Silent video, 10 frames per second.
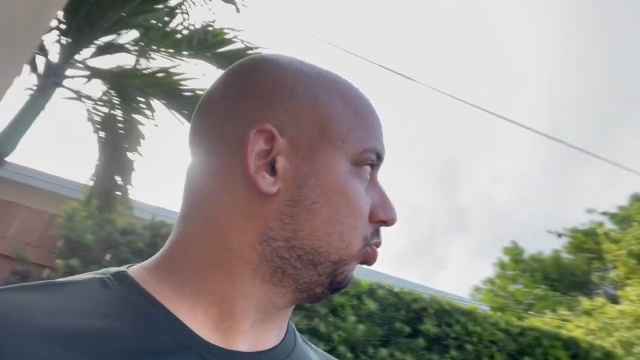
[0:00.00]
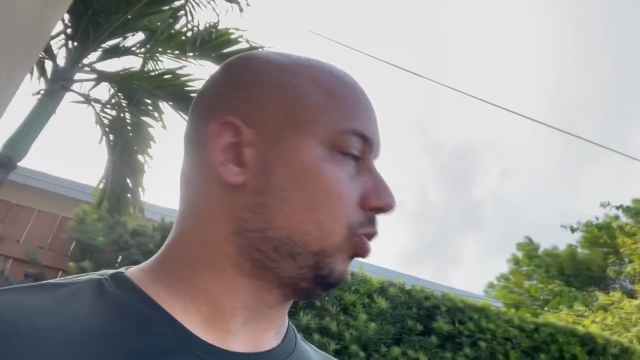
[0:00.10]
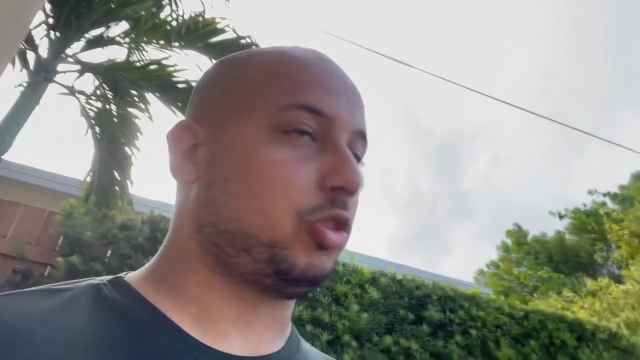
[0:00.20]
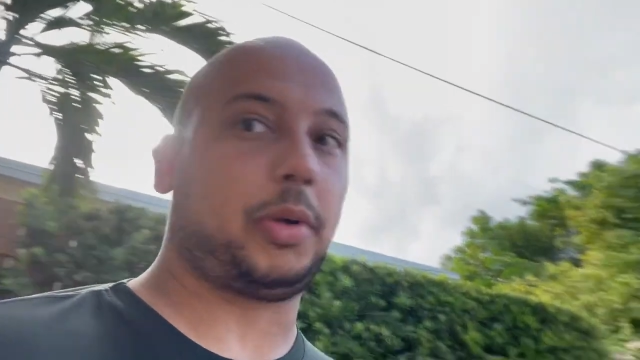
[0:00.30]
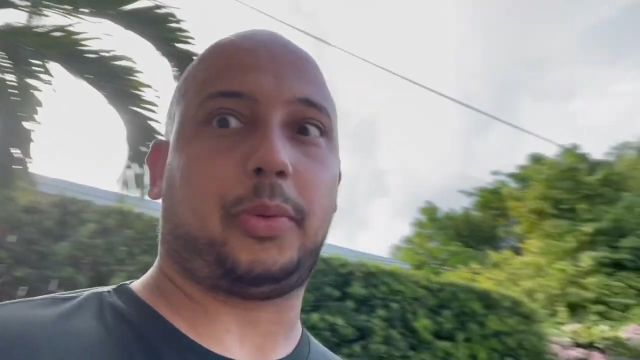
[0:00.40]

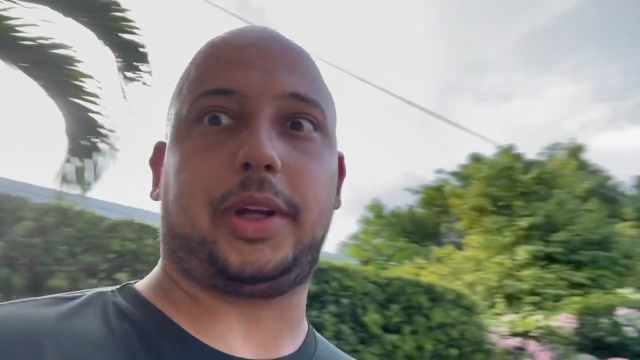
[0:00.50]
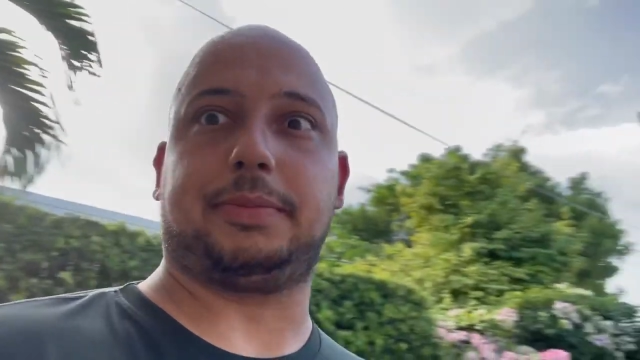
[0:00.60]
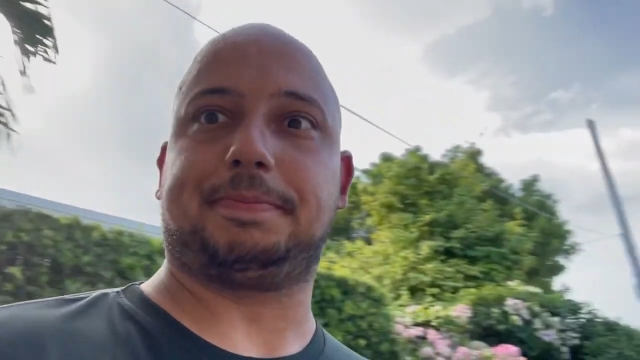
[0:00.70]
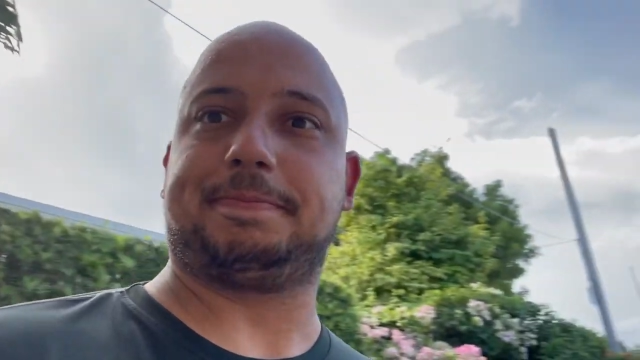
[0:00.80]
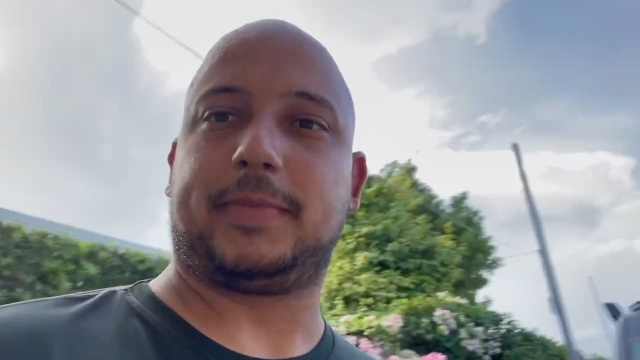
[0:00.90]
about to
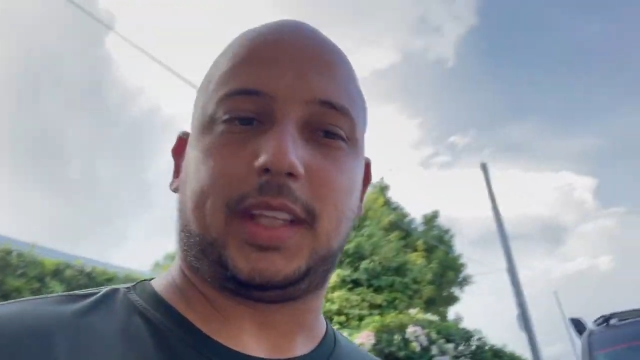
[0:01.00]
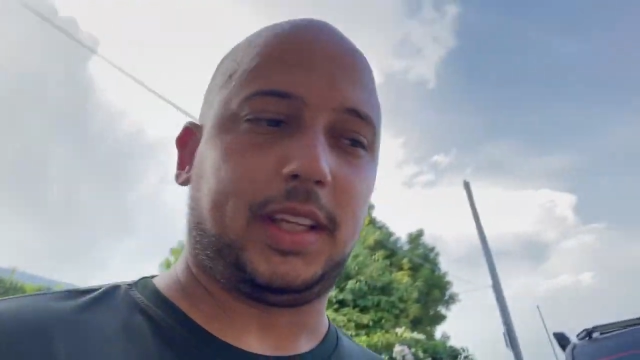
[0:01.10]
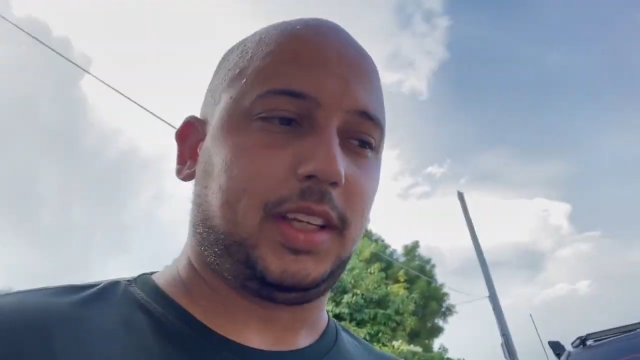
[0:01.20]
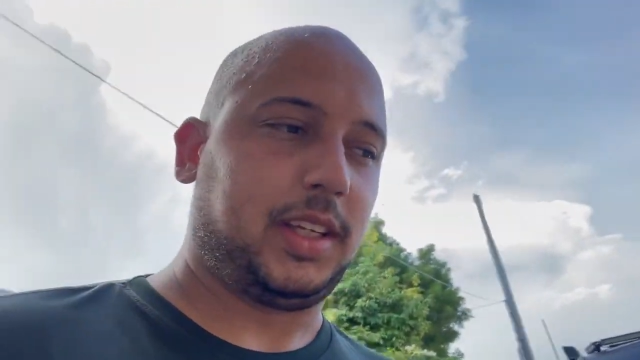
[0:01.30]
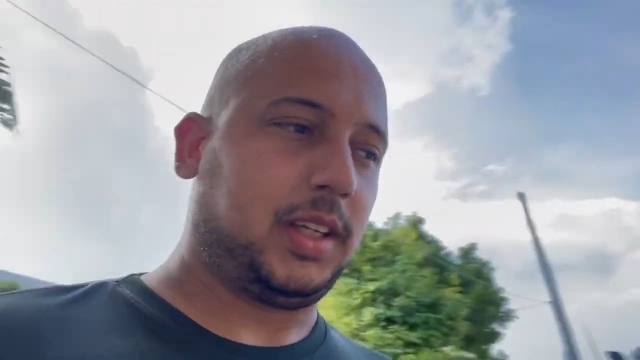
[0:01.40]

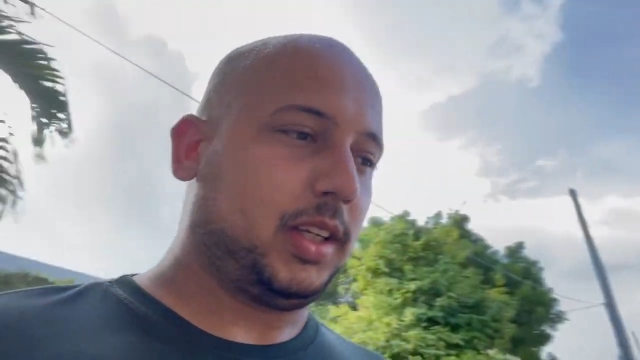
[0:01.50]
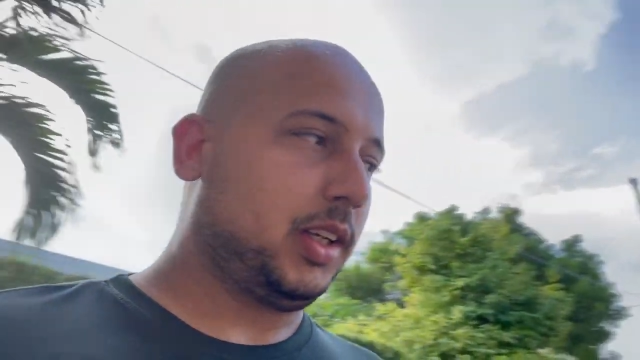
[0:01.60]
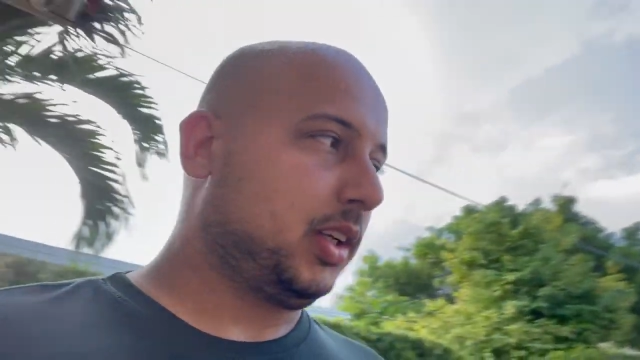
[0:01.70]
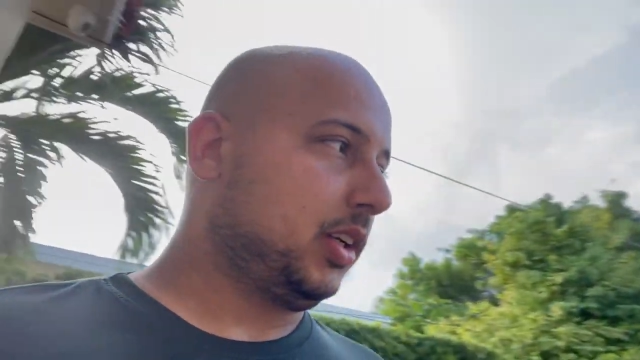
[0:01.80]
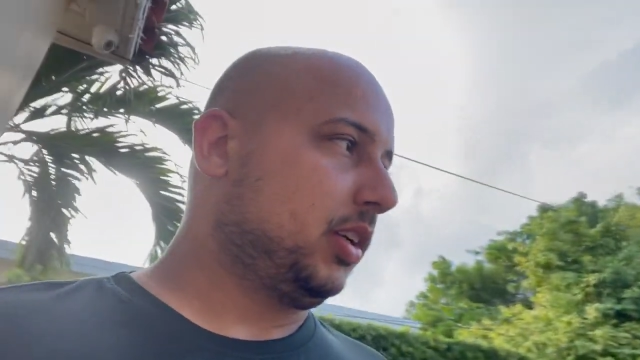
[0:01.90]

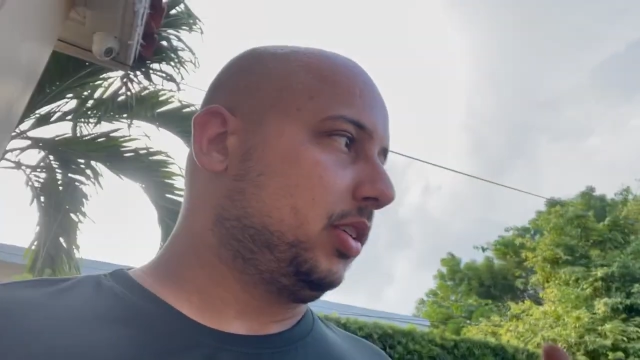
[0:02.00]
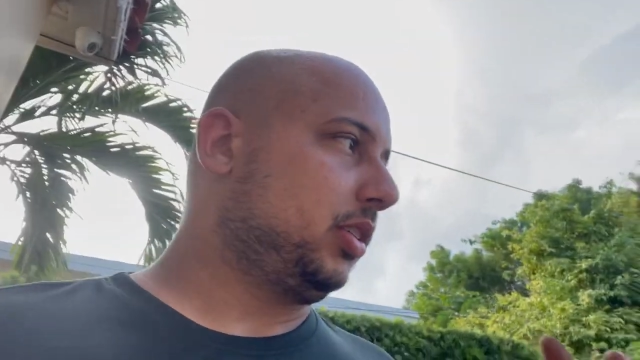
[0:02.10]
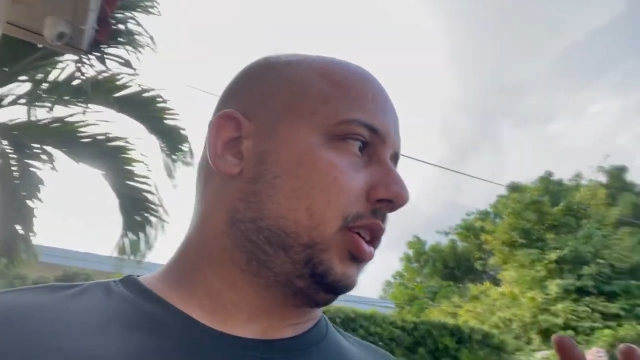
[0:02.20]
rain,